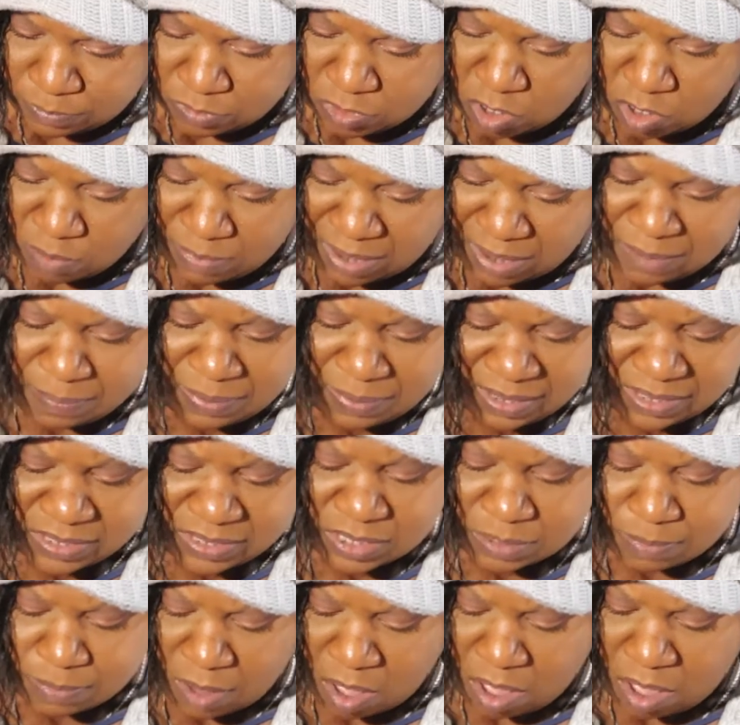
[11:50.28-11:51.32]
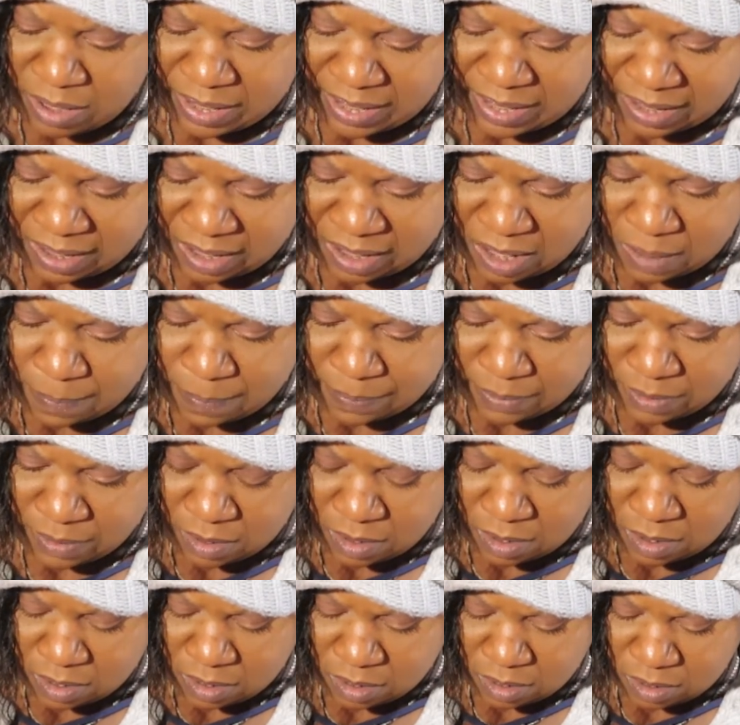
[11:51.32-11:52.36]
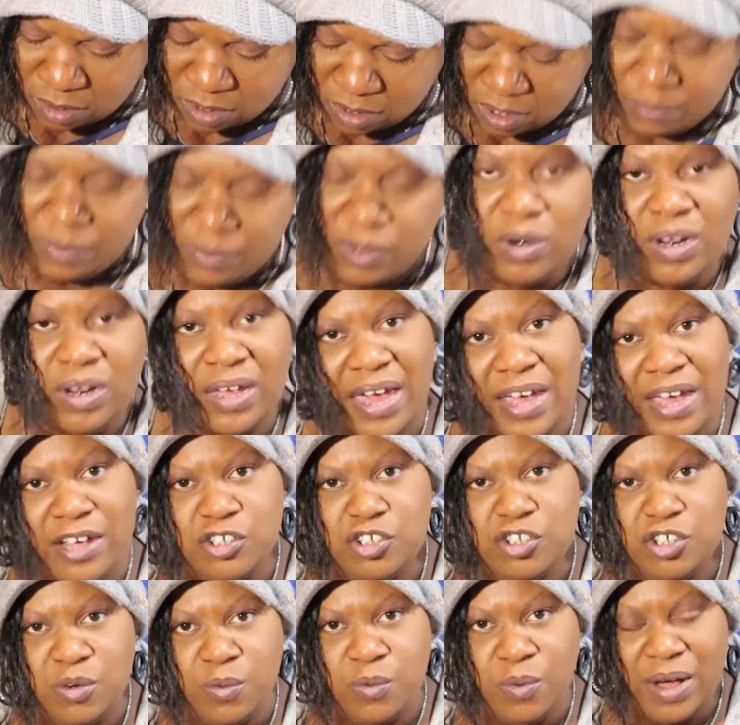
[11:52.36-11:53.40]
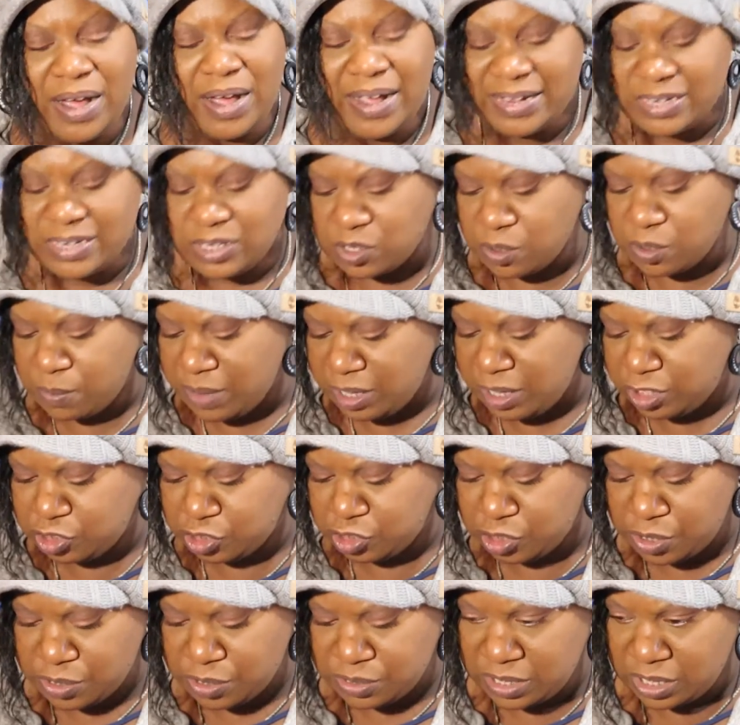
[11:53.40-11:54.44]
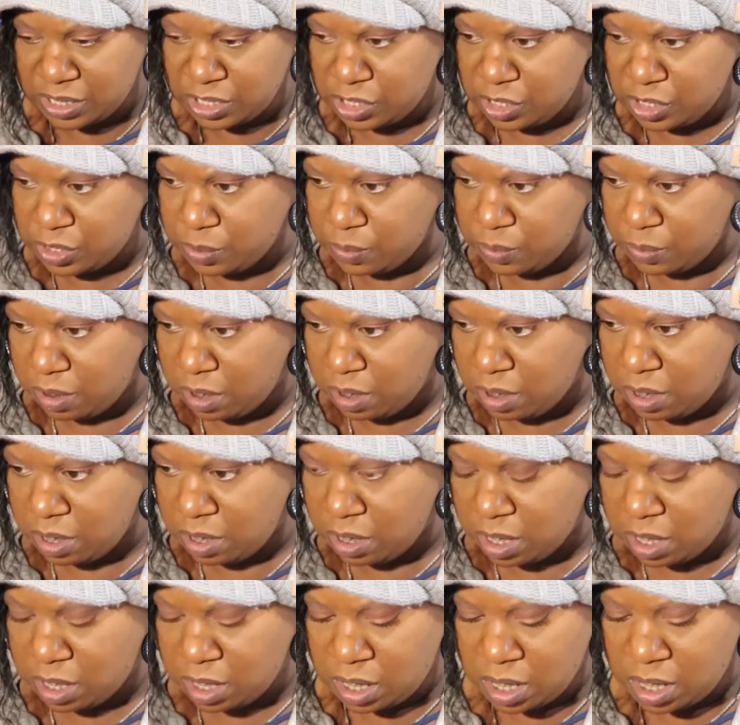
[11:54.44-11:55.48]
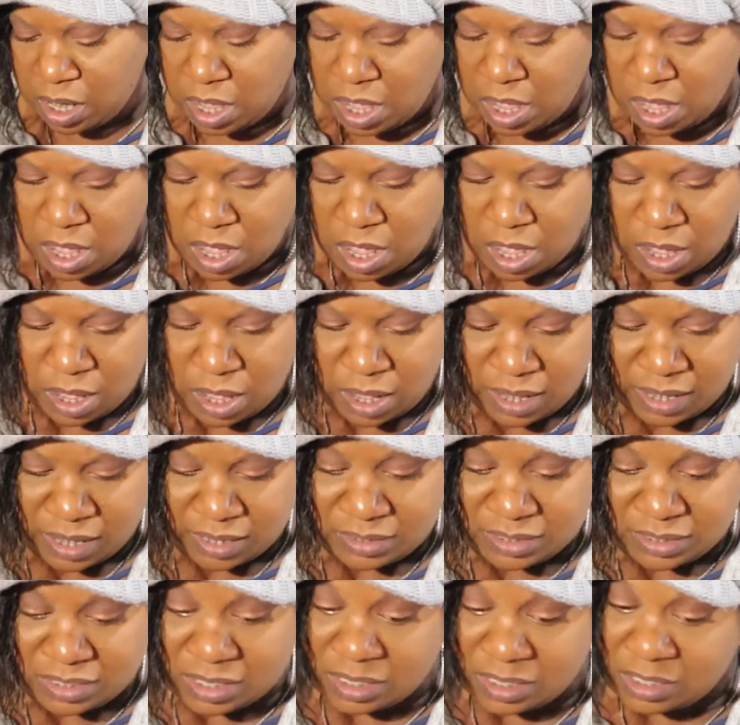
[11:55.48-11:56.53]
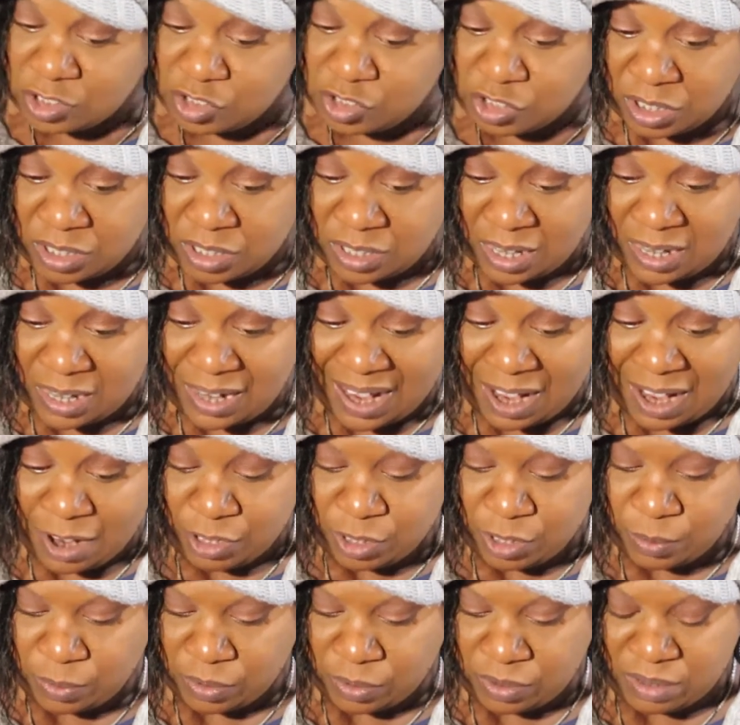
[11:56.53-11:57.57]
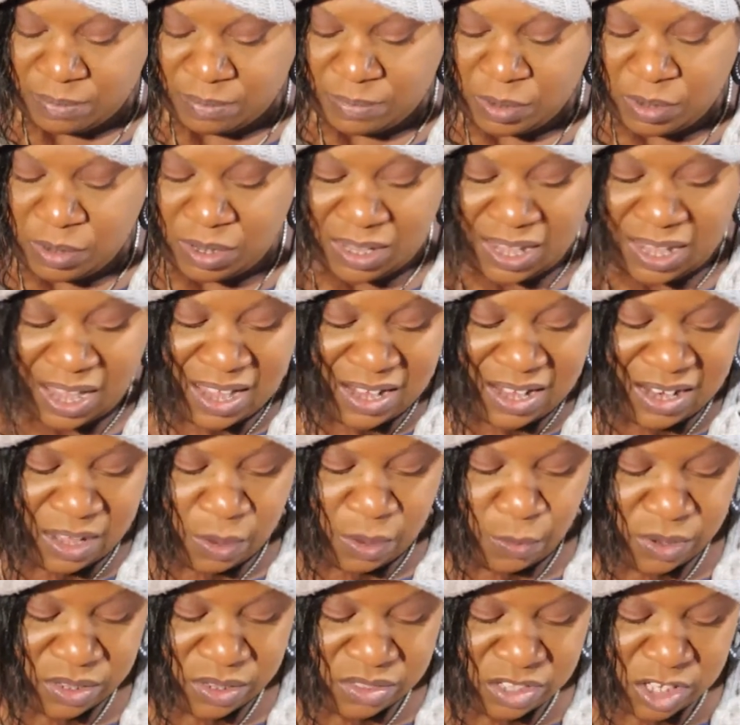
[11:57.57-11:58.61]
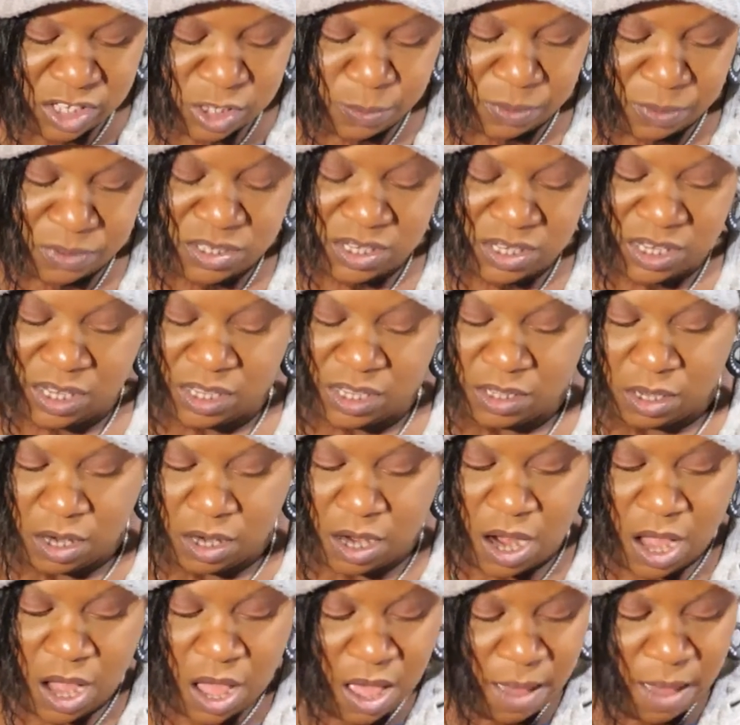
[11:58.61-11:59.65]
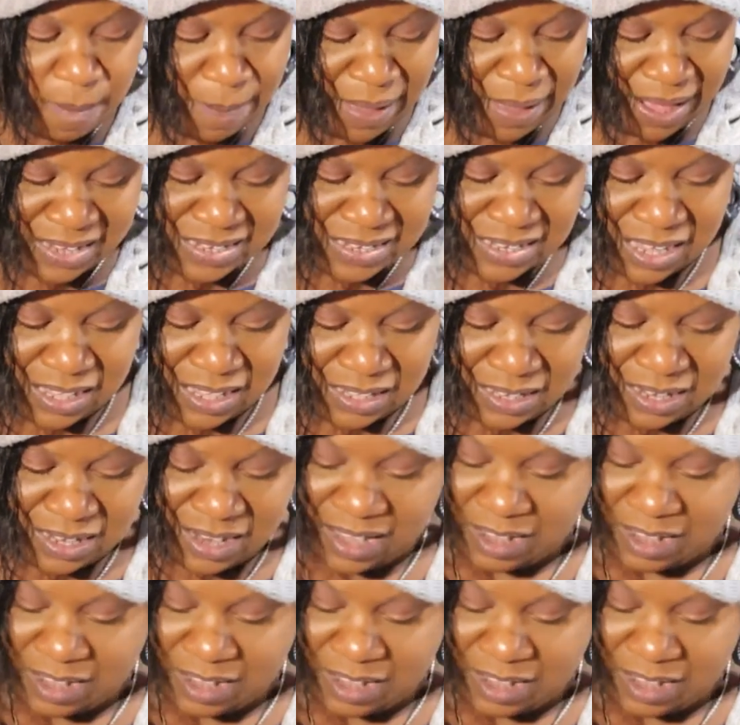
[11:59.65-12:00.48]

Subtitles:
There might be a small hiccup communication wise, so make sure that you are diligent in how you are communicating with this particular masculine